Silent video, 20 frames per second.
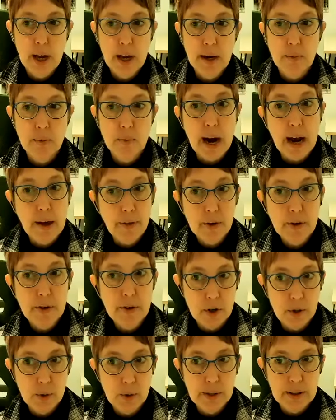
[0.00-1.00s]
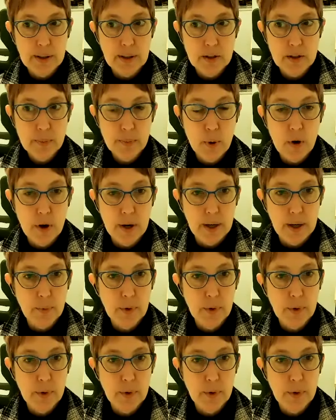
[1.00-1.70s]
on, rather new at this point,